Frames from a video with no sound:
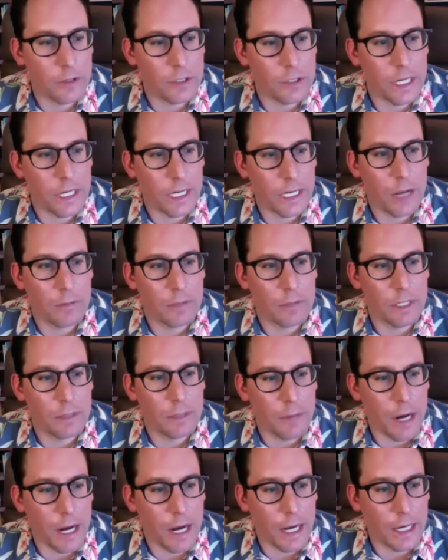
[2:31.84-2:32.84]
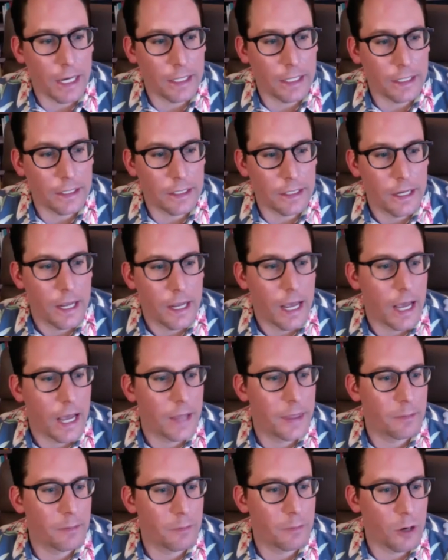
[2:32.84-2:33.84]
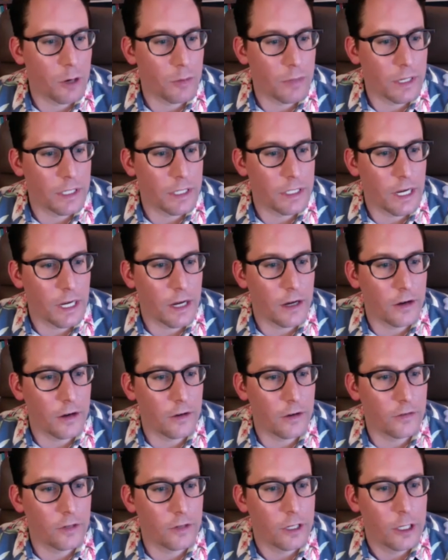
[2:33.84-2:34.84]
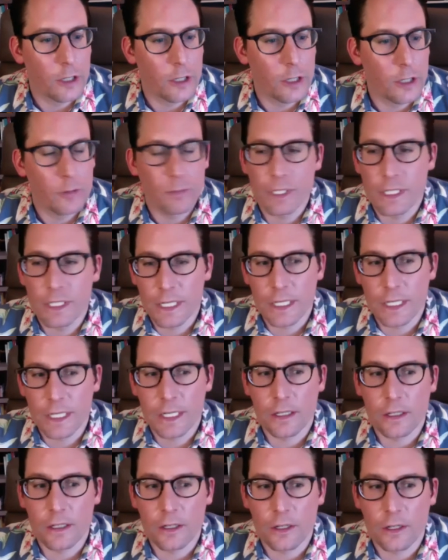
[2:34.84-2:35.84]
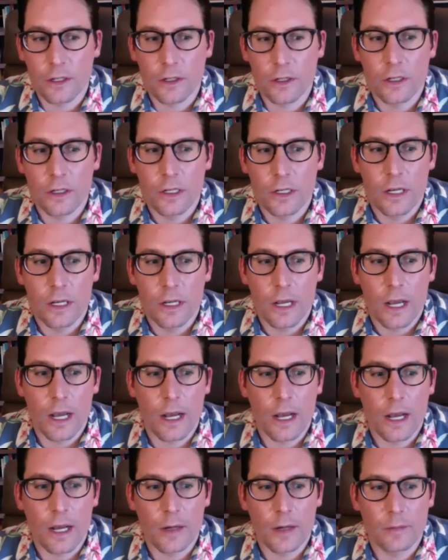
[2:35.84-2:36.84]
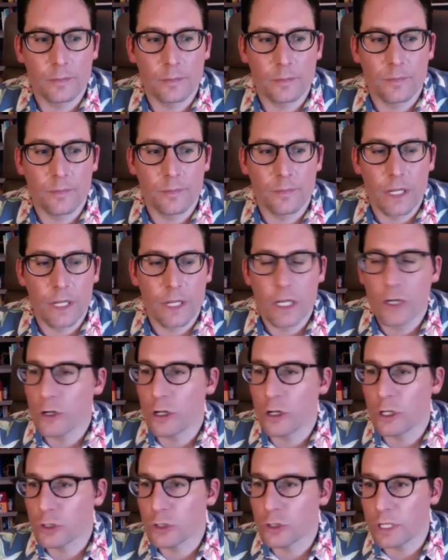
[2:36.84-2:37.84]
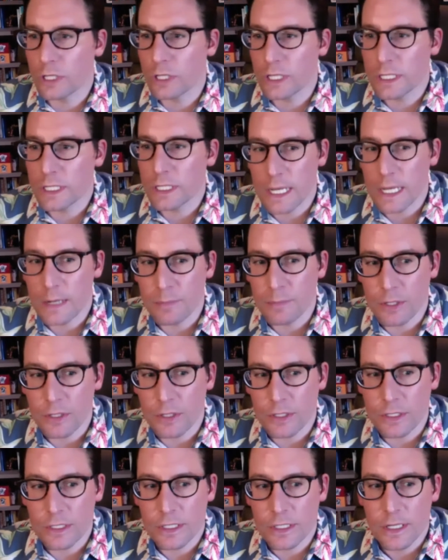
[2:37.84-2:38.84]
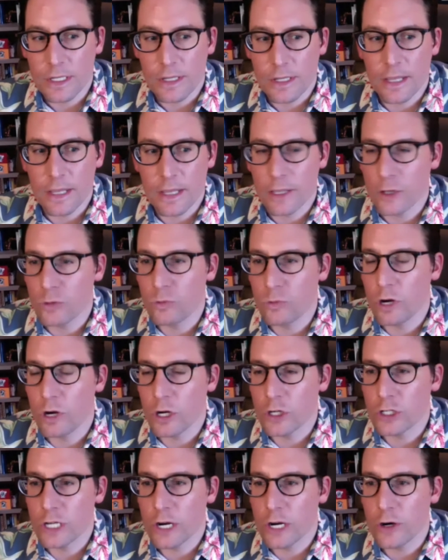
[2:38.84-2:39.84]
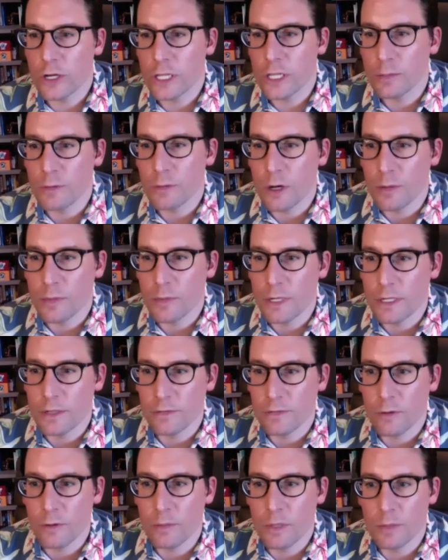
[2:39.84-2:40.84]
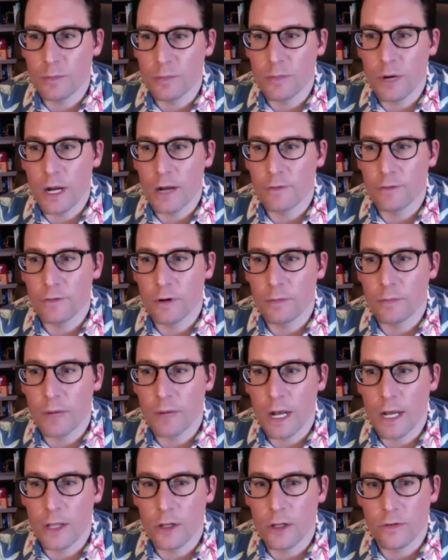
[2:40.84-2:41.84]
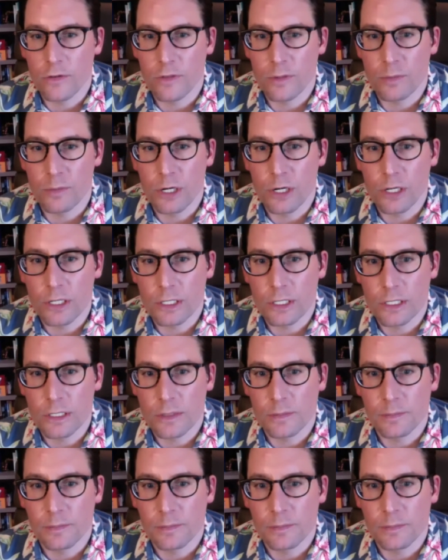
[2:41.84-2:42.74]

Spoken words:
that come to mind at the moment of particular cultural examples that you'd want to share at the moment from either of the books?